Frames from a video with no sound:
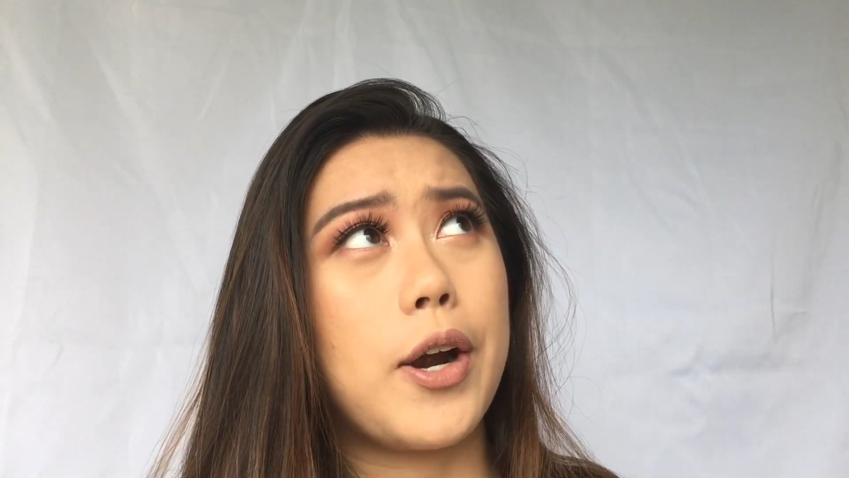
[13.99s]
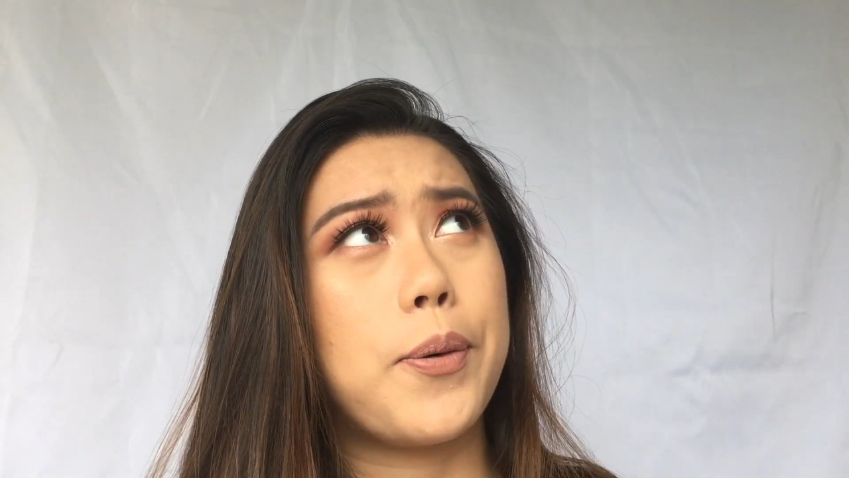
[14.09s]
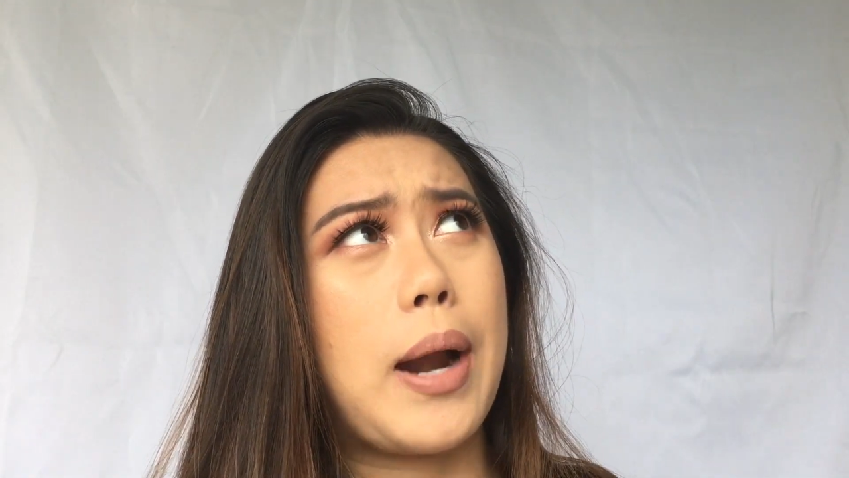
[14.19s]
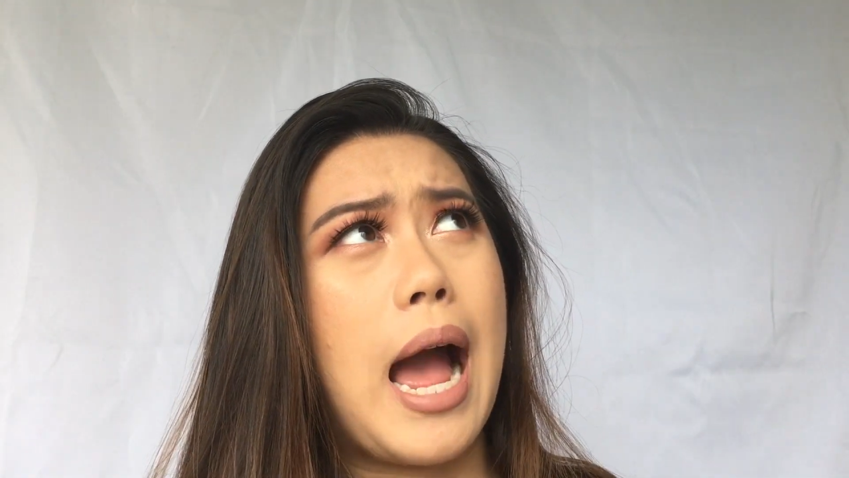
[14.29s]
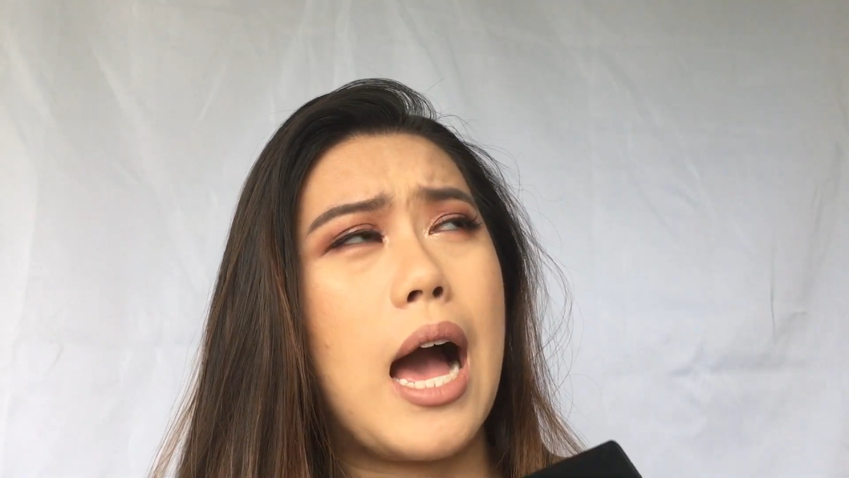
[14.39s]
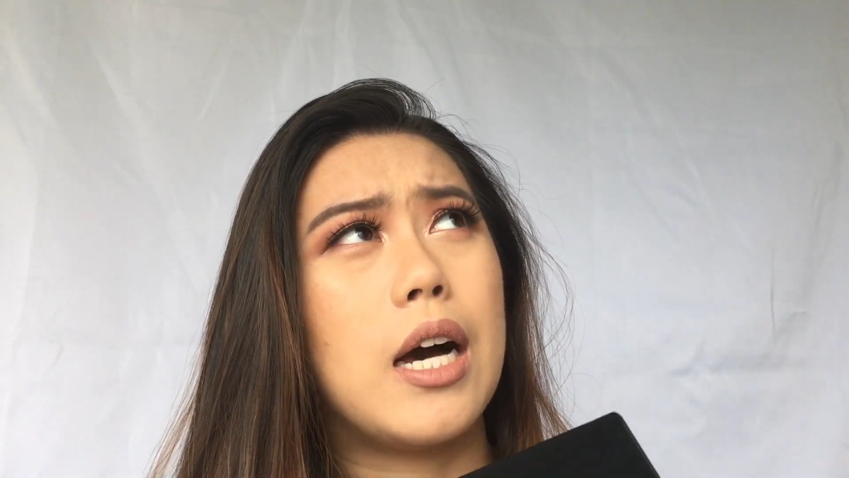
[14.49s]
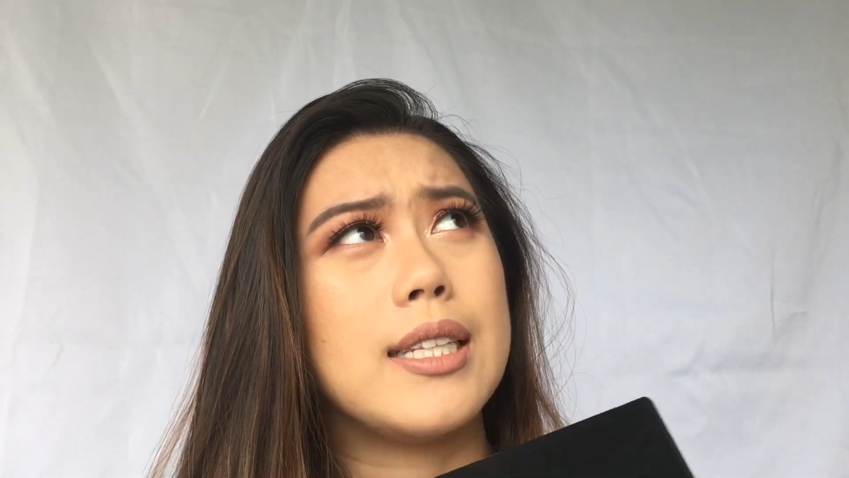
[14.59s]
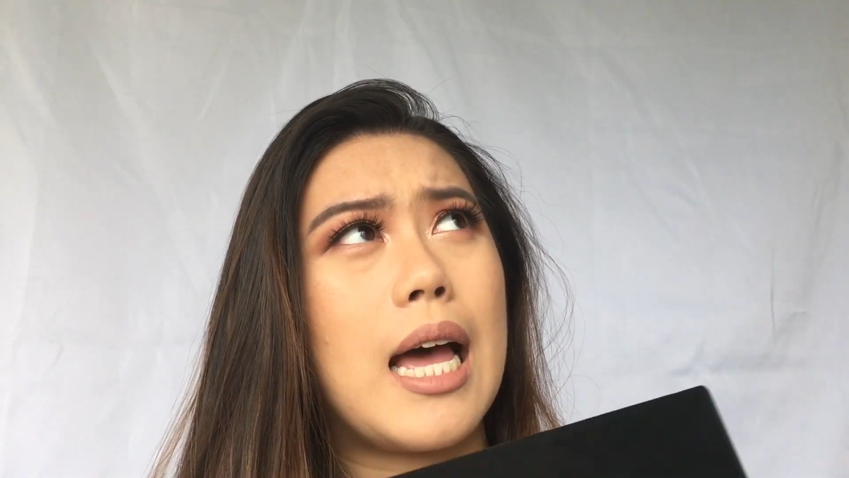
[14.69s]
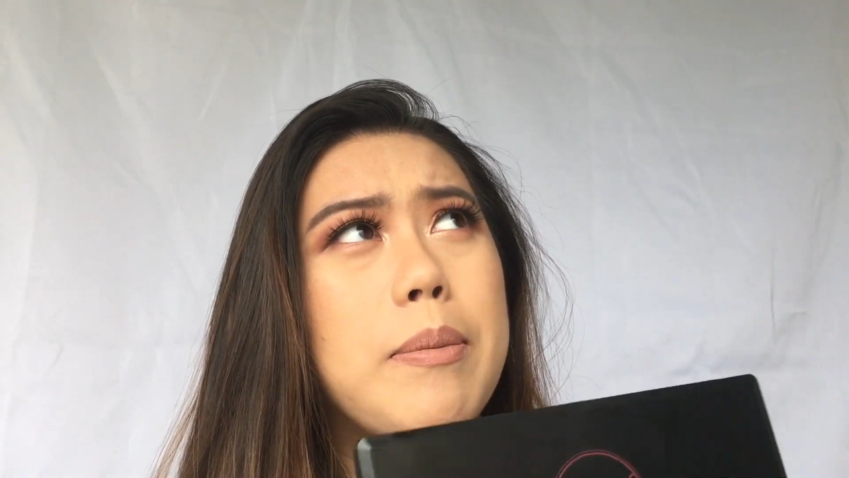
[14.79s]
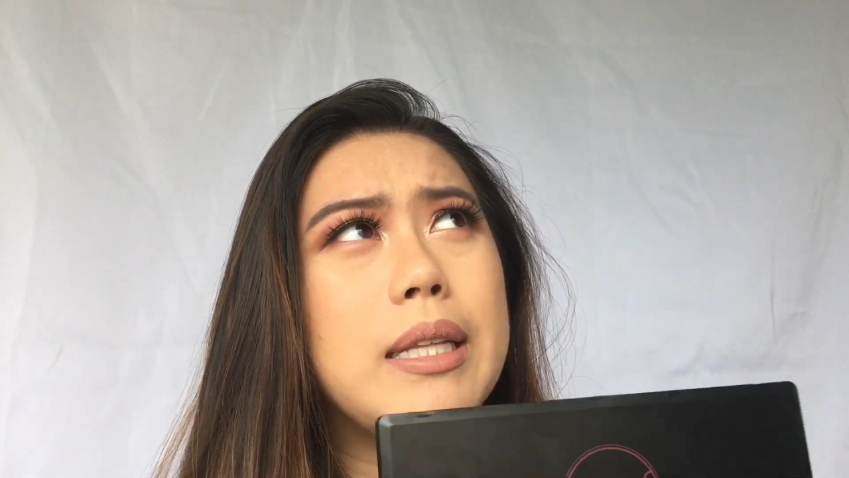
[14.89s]

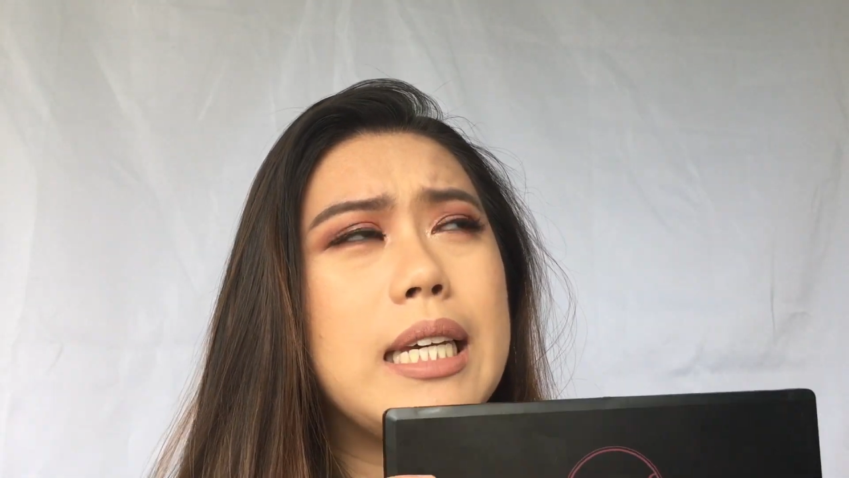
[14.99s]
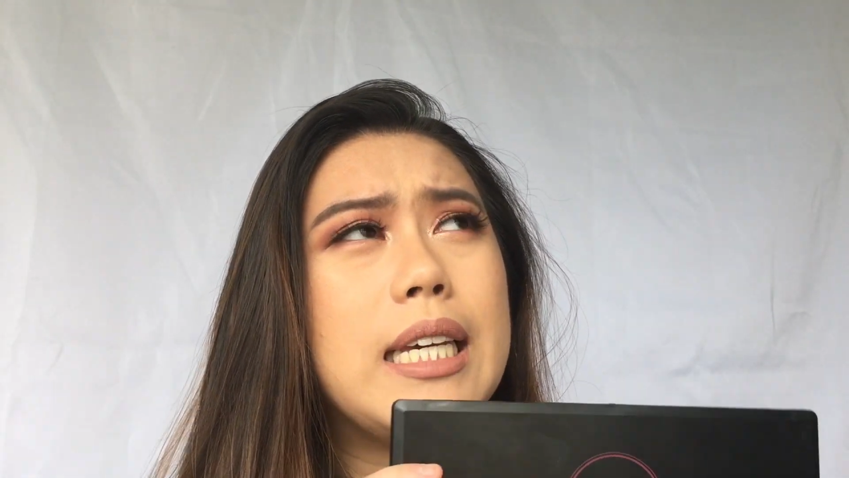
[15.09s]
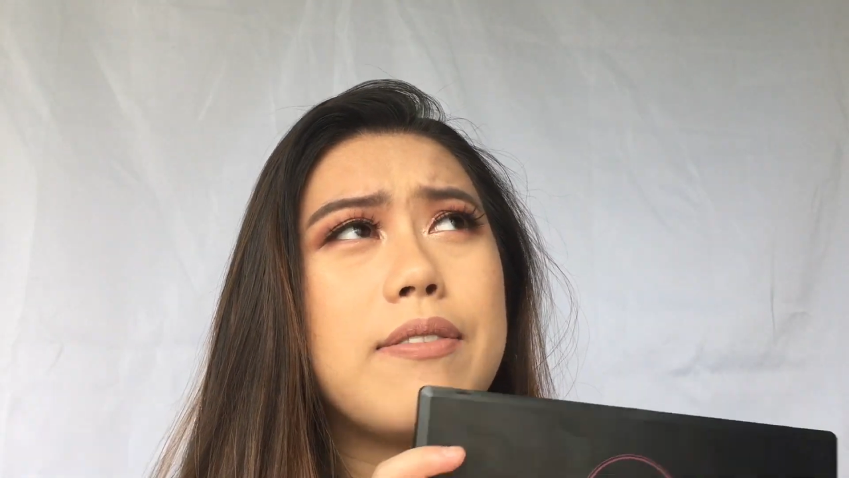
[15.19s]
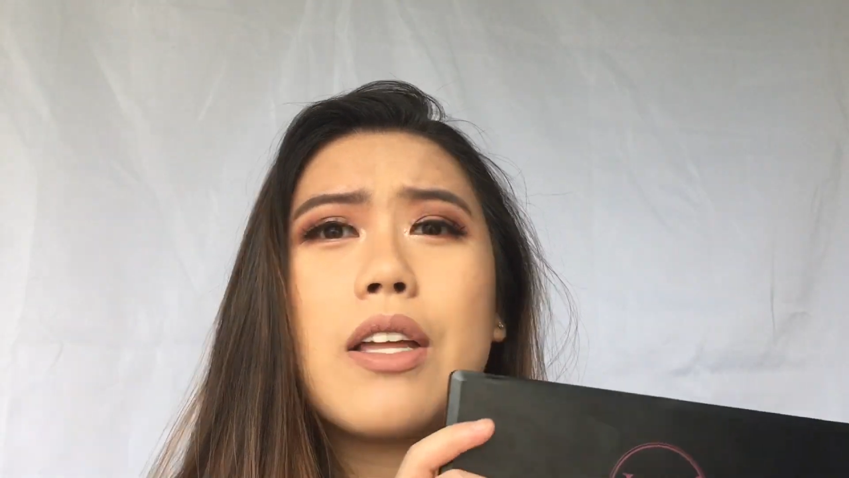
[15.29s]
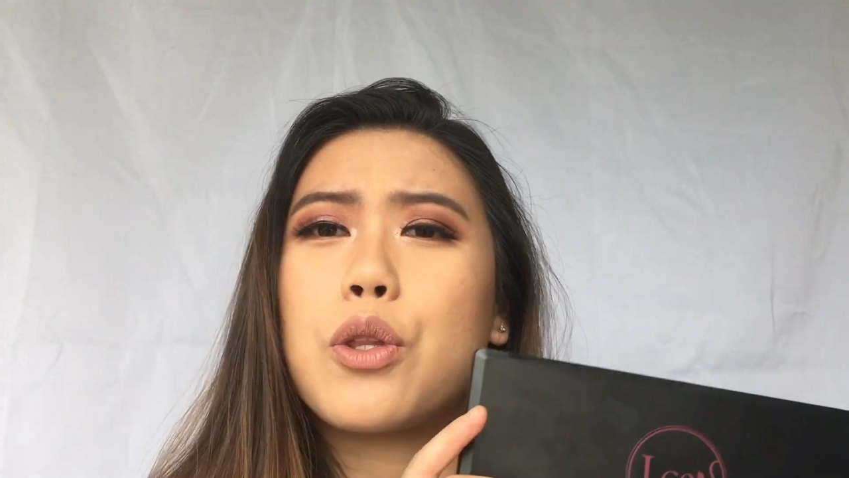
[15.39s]
around, I believe,